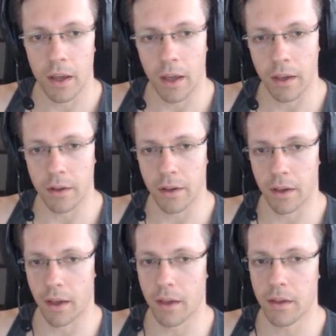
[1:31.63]

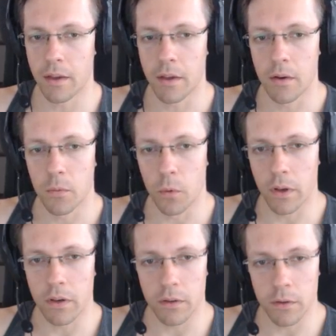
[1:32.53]
AKA,
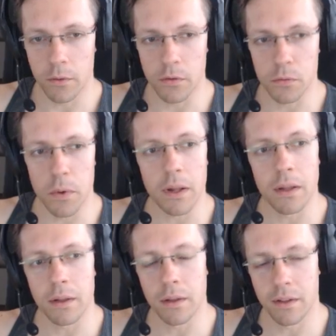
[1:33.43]
when you
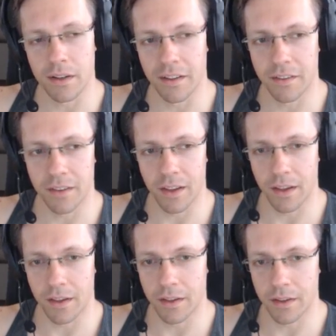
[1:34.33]
dwell, let's
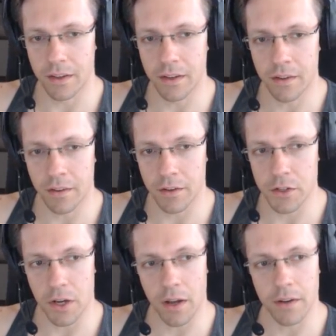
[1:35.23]
say, in the
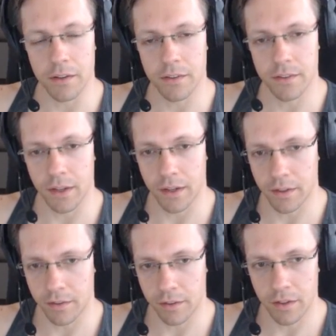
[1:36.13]
jhanic
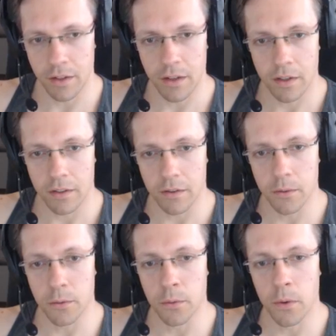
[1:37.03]
states,
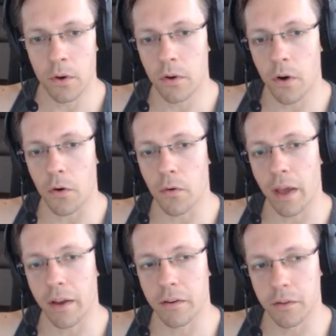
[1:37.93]
you
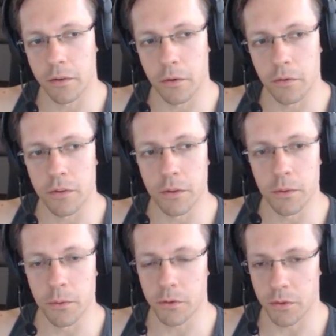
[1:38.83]
correct your
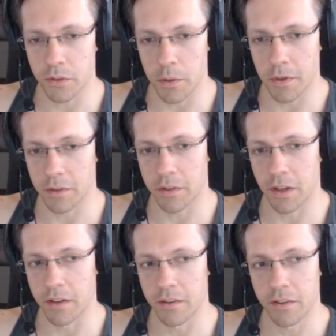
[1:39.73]
view to some
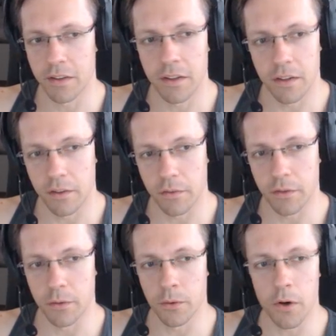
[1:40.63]
extent, if
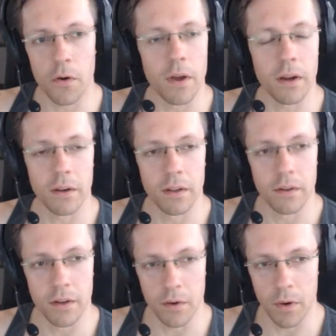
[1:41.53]
you correctly
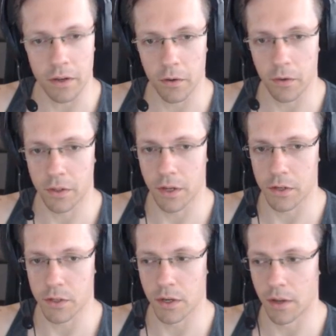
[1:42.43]
direct your
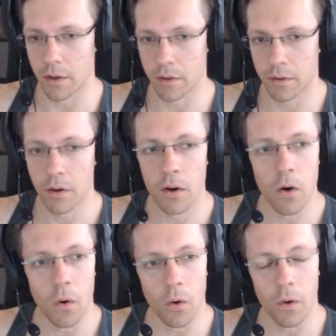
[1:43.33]
attention in it,
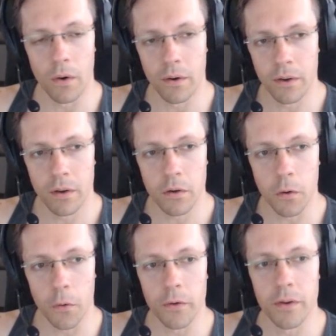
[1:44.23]
or
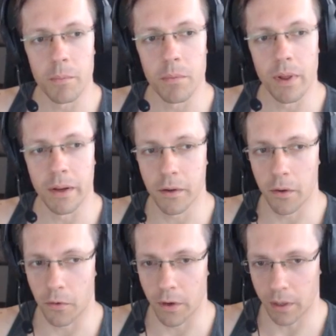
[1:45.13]
contemplate
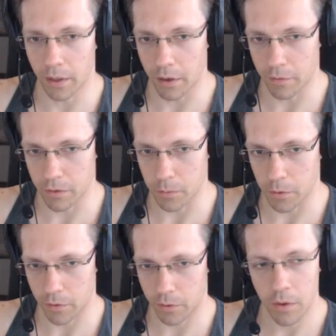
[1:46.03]
correctly
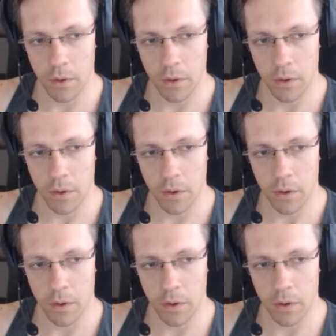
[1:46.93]
afterwards.